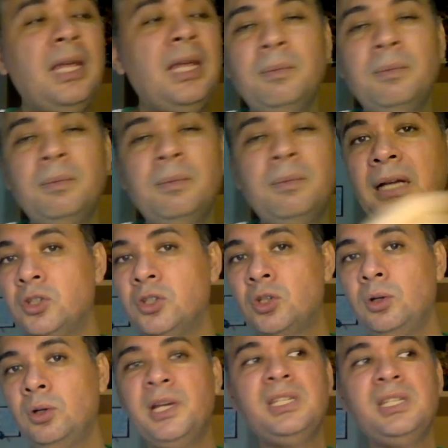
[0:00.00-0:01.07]
and then take
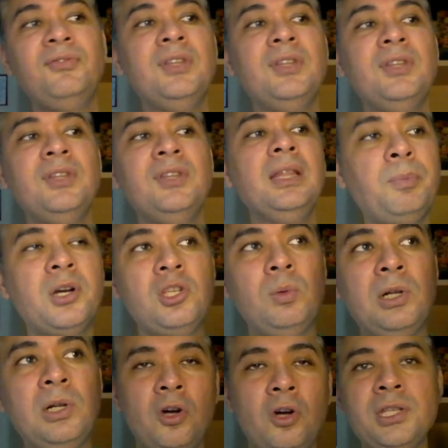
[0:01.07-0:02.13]
back that control. Because if
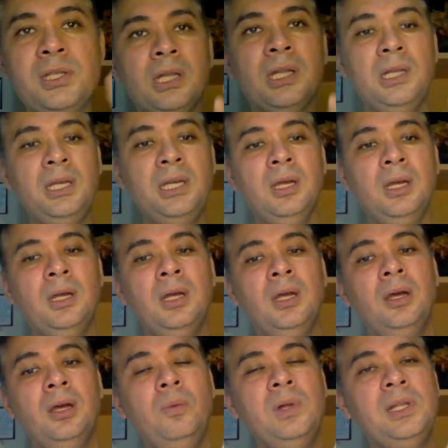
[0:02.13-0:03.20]
not, that person will constantly